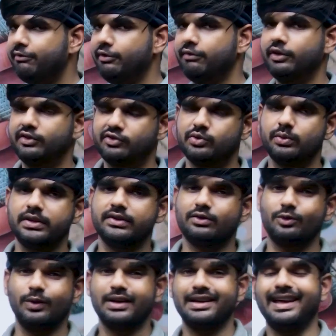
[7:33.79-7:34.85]
for students who
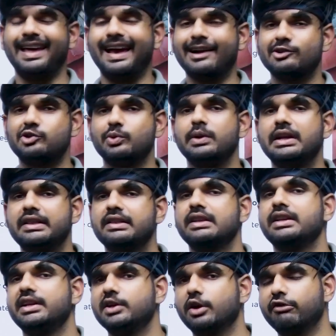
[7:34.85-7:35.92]
are actually in the
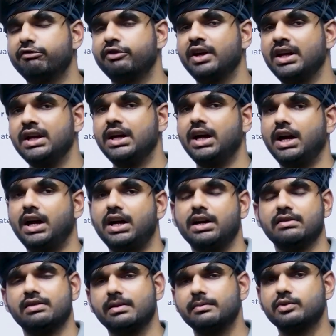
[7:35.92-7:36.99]
need of
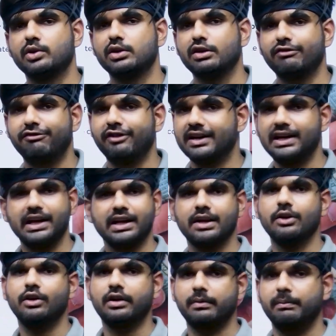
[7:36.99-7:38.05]
some sort of funding
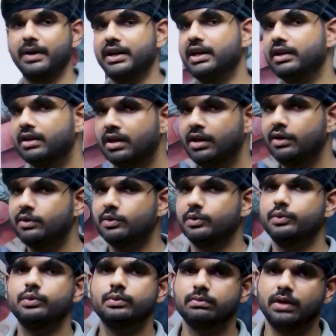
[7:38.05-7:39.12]
or money
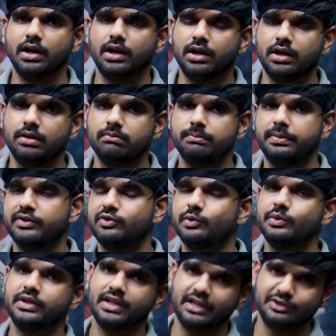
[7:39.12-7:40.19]
to pursue
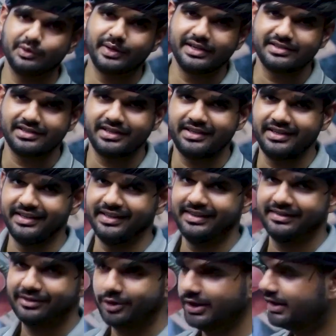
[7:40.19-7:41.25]
their education and degrees,
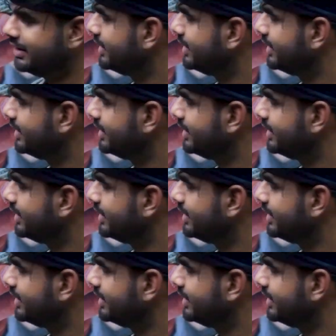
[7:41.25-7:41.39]
right?